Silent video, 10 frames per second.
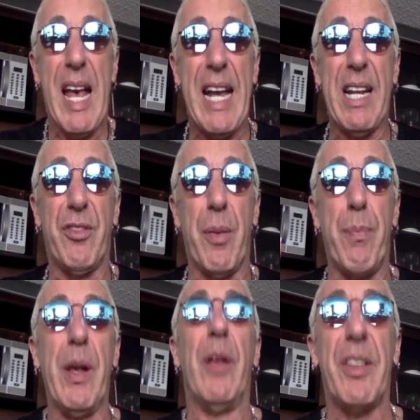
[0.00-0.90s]
It is
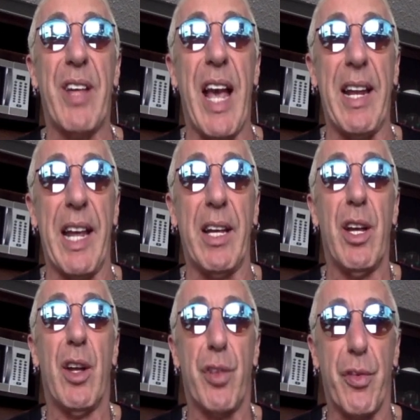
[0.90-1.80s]
debilitating
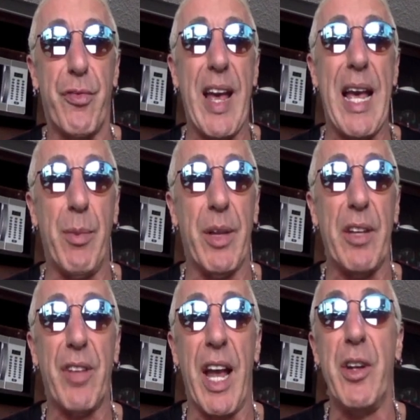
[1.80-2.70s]
to
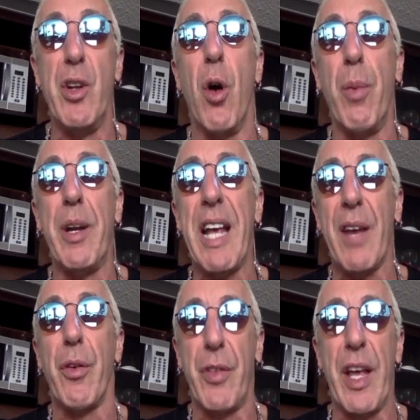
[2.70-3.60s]
families, and nobody
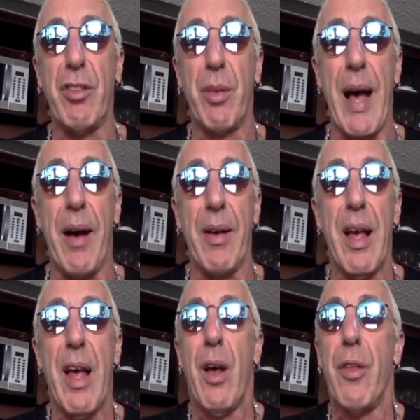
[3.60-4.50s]
ever thinks about.
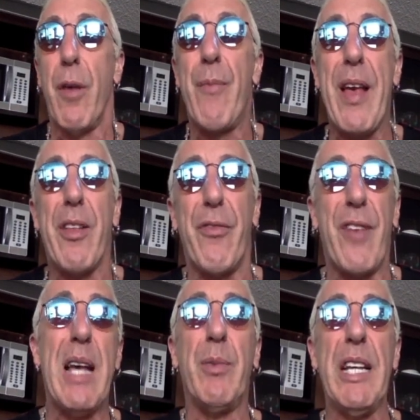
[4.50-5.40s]
The
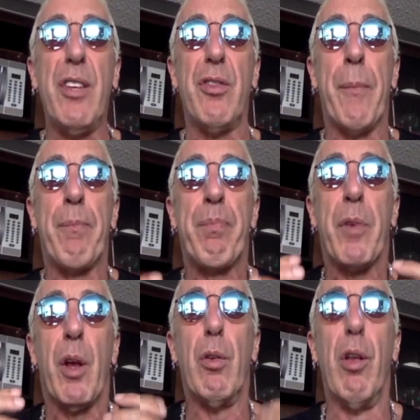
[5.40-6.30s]
families
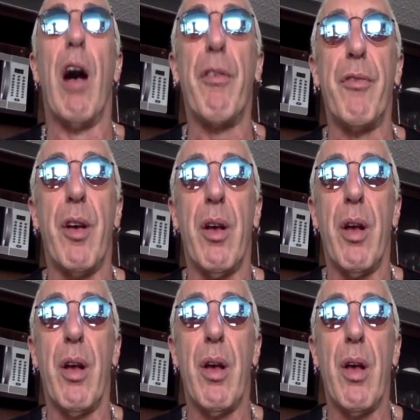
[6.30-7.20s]
love
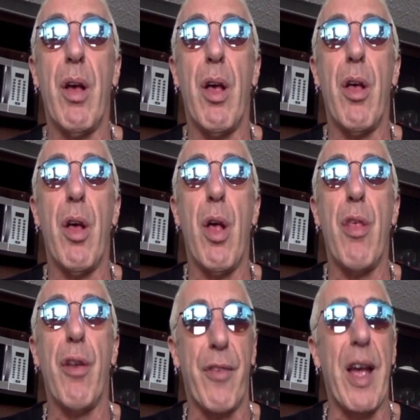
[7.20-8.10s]

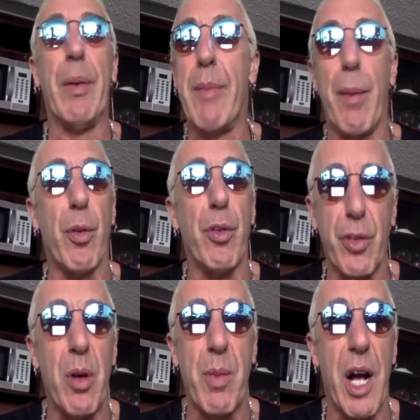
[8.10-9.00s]
their family members
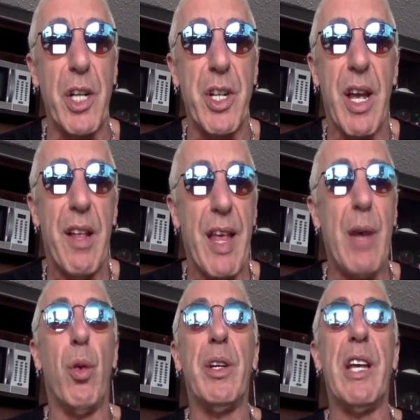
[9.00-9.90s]
so much, they
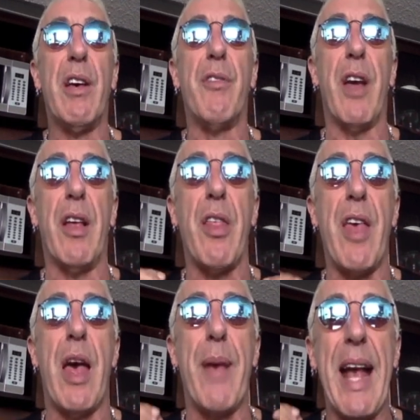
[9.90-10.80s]
will give
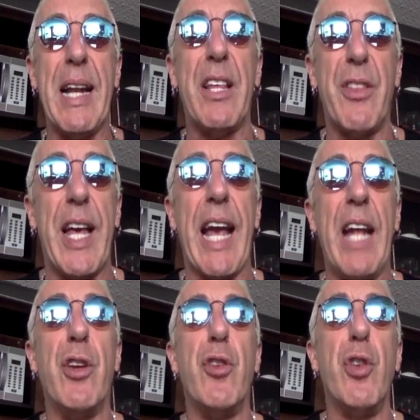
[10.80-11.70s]
them anything
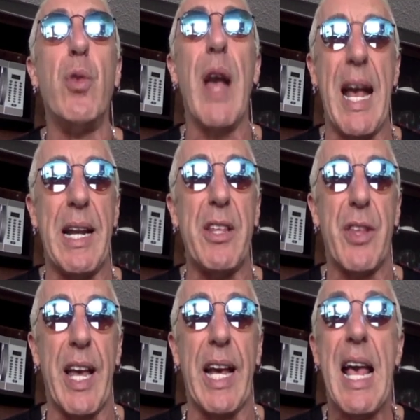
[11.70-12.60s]
and do
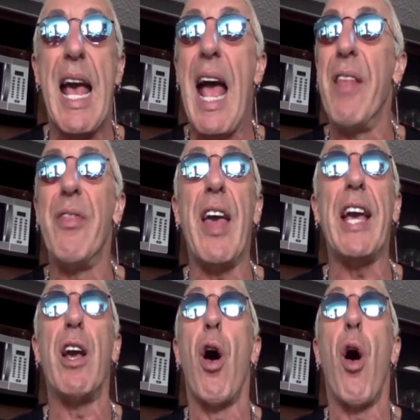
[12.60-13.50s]
anything, and
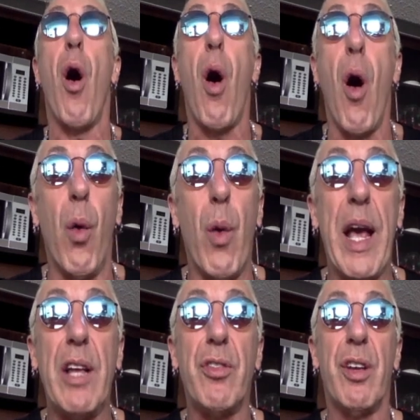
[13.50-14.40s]
they
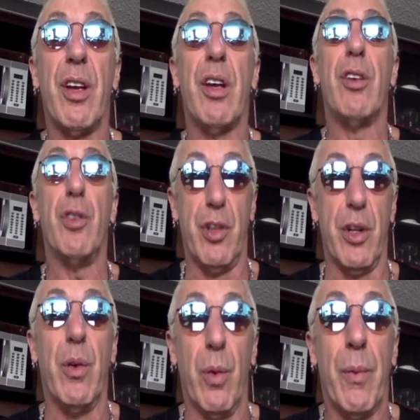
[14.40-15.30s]
always
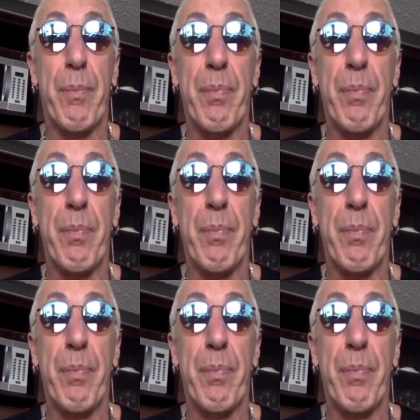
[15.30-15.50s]
do.